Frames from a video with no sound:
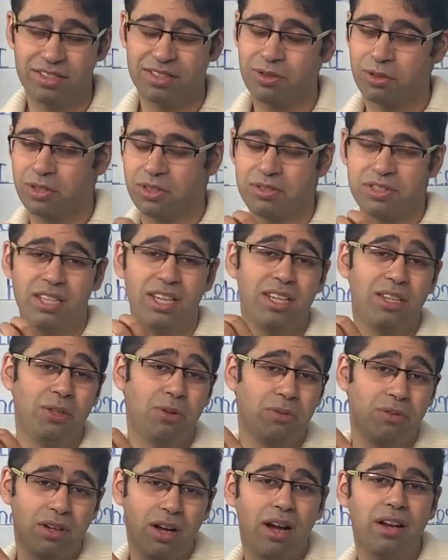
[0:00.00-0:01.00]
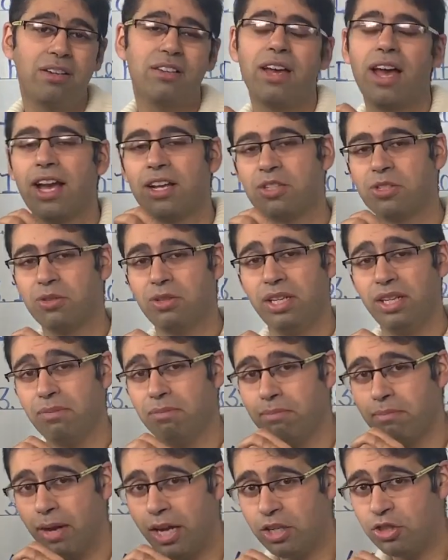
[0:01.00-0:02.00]
So you see, you can't actually
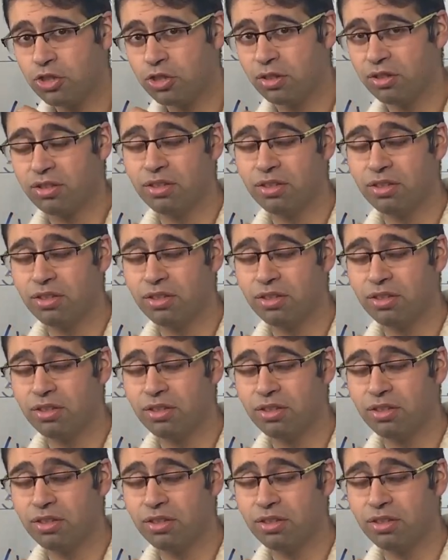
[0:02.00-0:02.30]
mention